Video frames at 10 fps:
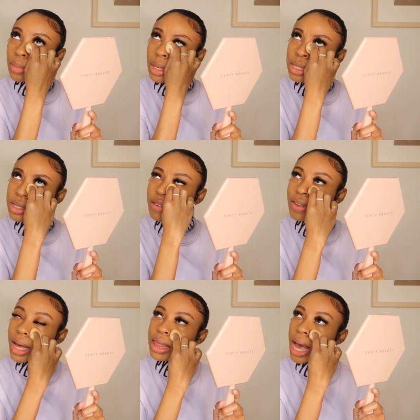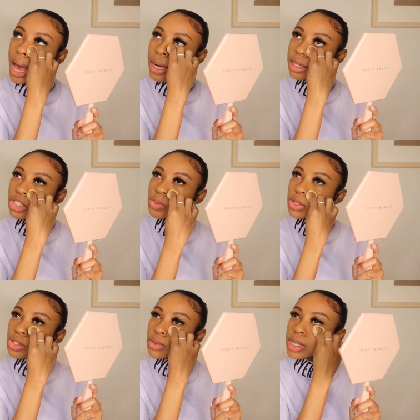stuff like that. And it just
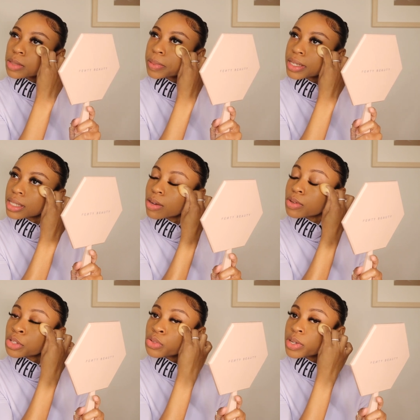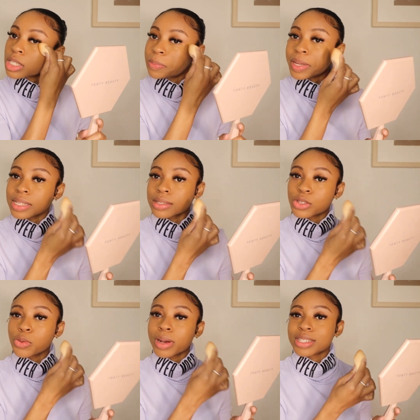was too It was too
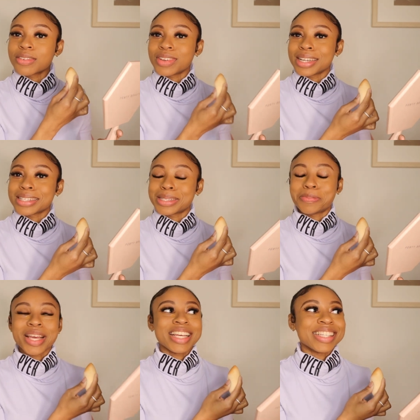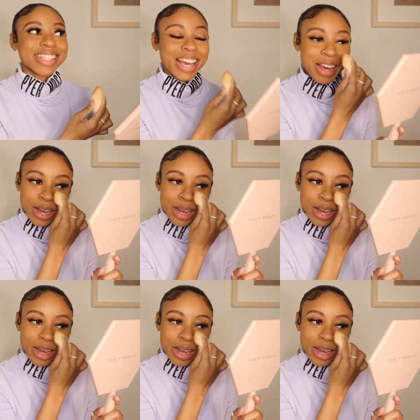too much of an expense